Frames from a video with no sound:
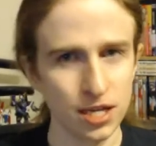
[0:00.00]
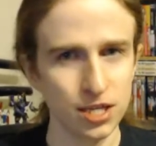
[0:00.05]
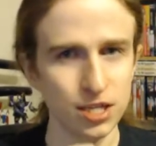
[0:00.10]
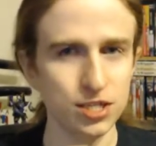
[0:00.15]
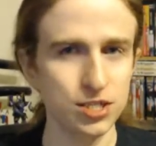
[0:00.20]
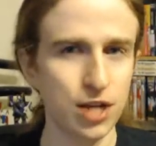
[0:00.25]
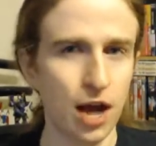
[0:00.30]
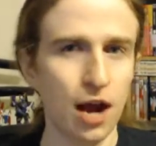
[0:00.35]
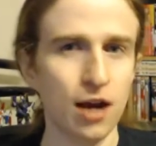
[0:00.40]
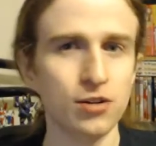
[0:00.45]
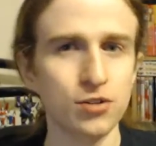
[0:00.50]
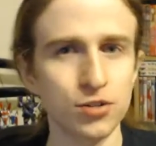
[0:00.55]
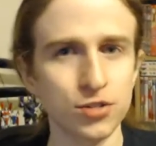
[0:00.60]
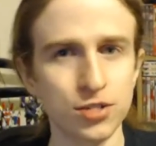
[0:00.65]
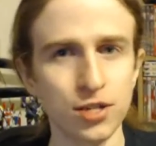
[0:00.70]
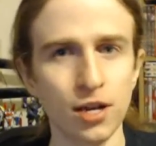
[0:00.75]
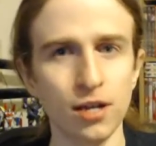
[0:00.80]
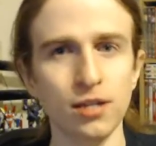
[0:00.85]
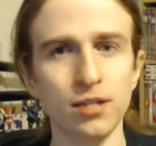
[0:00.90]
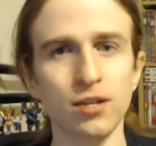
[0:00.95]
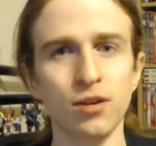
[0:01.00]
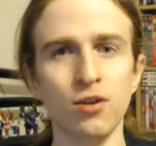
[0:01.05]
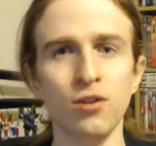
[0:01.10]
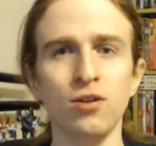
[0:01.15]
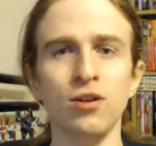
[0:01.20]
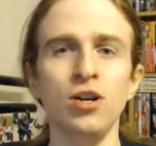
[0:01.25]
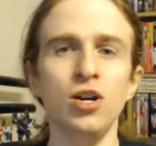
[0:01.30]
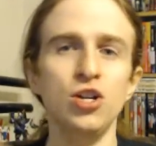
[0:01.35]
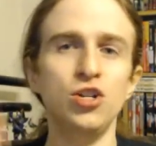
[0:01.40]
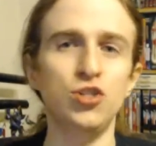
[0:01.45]
The doctor's telling
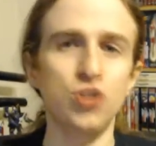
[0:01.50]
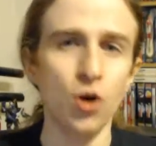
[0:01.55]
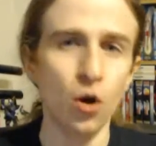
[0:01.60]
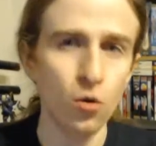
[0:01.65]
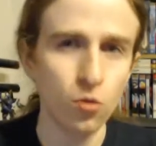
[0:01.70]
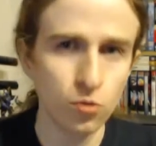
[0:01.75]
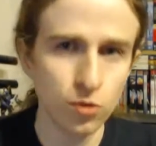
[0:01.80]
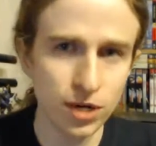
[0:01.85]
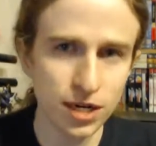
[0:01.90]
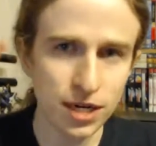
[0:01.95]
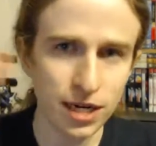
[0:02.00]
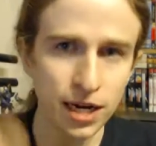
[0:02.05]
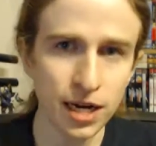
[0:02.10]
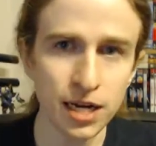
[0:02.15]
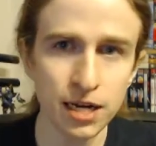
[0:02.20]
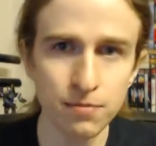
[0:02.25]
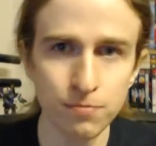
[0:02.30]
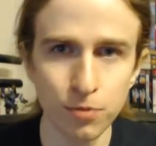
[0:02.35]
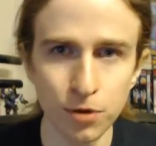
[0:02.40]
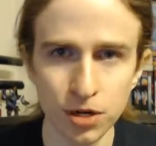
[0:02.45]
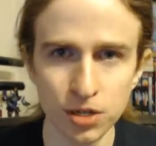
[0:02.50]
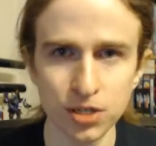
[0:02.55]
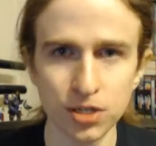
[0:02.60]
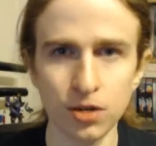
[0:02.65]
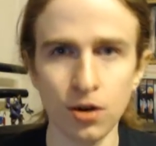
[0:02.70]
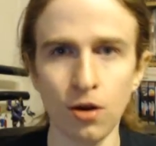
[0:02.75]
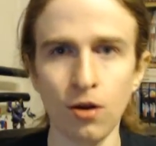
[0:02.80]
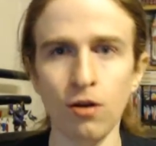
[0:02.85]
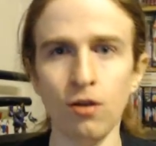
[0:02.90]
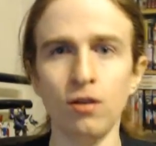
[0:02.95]
her, don't read any books
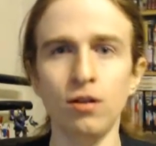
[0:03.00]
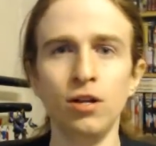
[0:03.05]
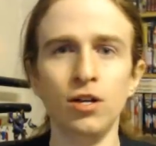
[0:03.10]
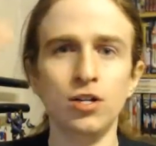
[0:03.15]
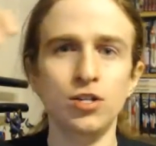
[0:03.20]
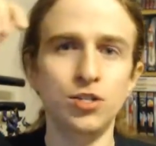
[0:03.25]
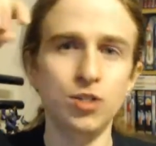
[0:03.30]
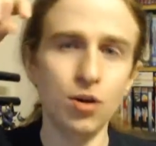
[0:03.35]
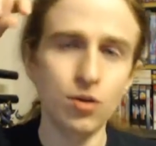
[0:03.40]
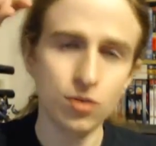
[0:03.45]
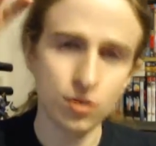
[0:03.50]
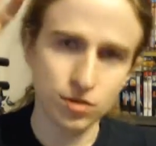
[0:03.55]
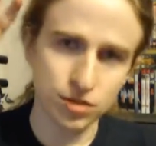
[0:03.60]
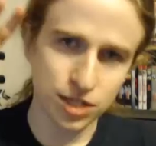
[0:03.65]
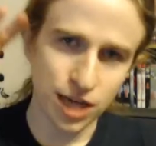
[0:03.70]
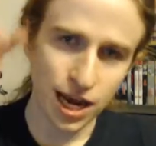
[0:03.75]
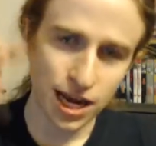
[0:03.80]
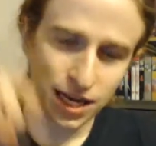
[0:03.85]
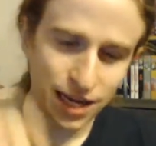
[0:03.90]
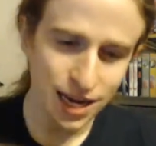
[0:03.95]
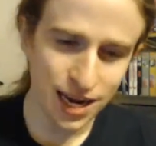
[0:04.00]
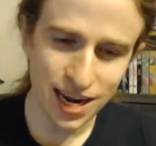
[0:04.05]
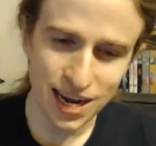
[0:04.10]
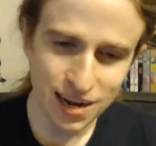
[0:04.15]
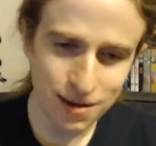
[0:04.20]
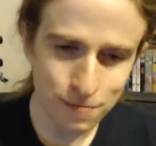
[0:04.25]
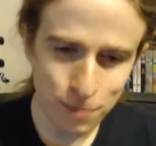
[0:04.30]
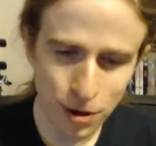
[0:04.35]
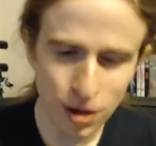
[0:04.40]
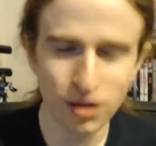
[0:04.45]
at all, don't take
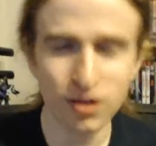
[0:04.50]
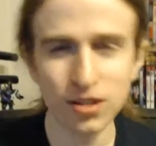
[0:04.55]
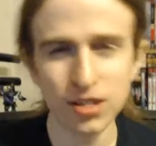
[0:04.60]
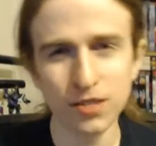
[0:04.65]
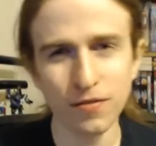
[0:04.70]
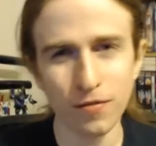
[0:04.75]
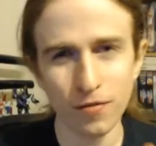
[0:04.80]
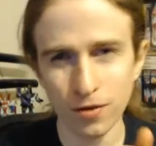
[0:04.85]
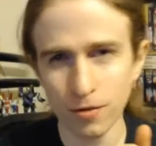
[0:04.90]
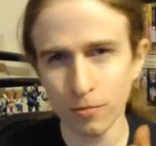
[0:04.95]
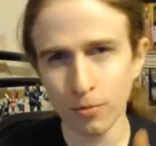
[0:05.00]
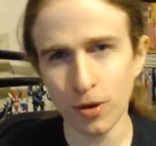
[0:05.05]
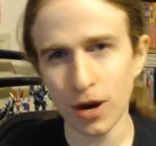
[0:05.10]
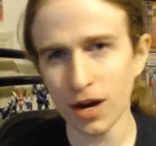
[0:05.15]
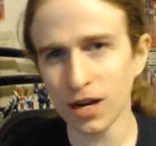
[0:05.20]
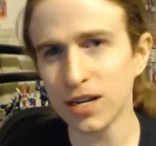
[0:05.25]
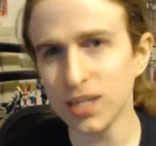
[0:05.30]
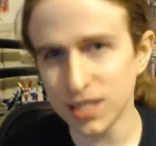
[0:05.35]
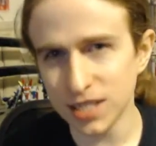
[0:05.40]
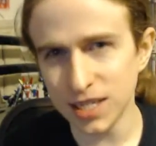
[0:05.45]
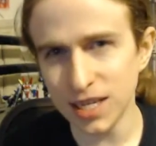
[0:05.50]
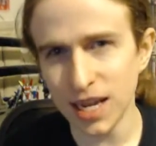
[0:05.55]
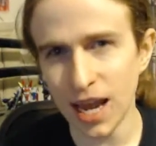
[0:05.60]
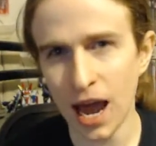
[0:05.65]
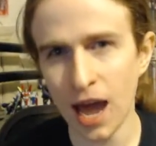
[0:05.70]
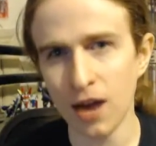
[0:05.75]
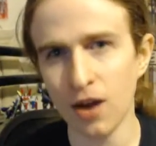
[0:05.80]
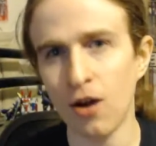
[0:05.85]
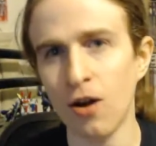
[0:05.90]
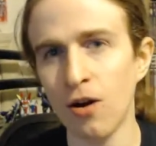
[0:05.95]
any pills for your
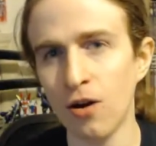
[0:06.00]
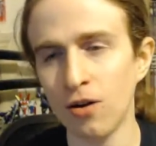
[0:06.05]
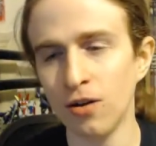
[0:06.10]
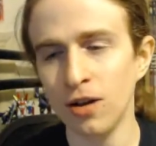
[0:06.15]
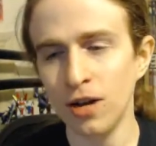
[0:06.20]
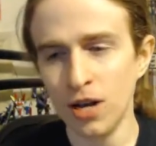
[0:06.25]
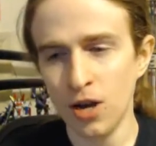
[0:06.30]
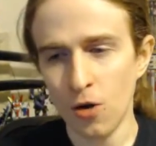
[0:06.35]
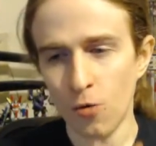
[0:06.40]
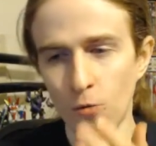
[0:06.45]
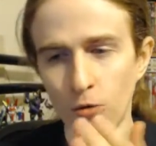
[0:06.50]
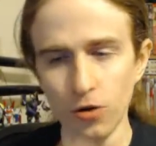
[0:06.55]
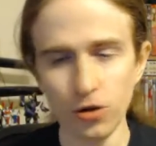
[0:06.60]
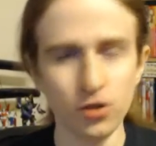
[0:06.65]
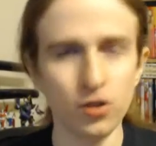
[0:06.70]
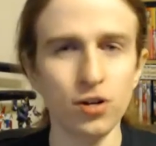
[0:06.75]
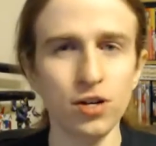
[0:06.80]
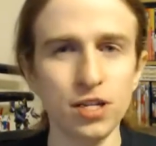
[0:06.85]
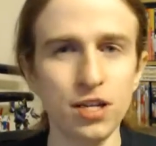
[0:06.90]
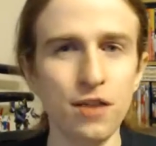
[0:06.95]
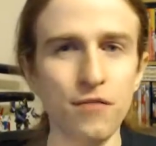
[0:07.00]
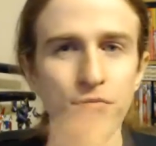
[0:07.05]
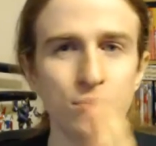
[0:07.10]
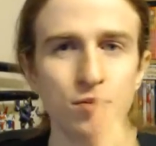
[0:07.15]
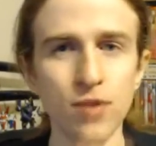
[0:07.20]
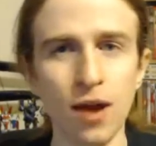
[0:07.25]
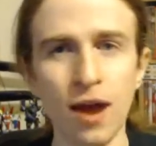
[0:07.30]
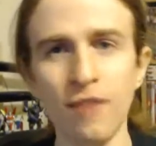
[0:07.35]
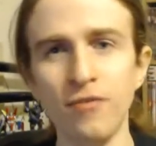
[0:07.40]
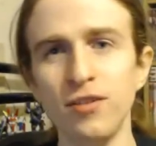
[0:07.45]
pregnancy at all, we're going to give
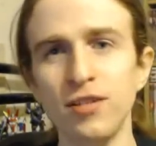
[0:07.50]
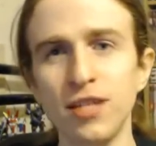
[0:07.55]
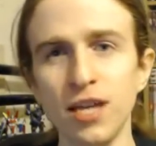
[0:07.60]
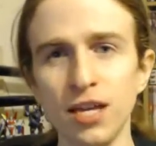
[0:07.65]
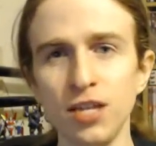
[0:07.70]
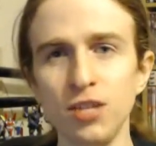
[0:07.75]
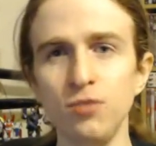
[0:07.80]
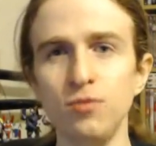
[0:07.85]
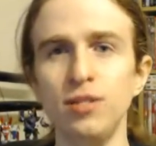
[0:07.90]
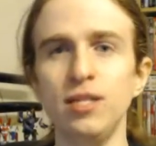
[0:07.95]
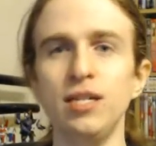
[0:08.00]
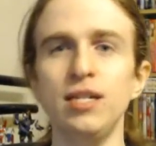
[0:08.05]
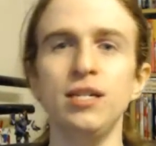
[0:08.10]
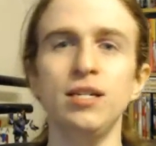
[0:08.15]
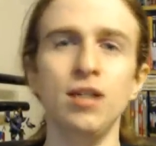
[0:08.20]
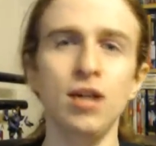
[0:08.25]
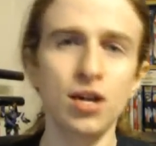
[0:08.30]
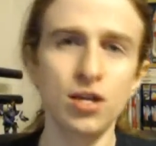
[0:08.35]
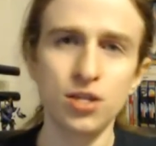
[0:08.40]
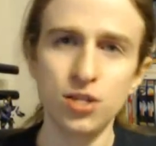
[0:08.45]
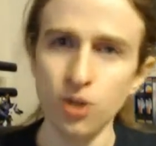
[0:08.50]
you everything you need.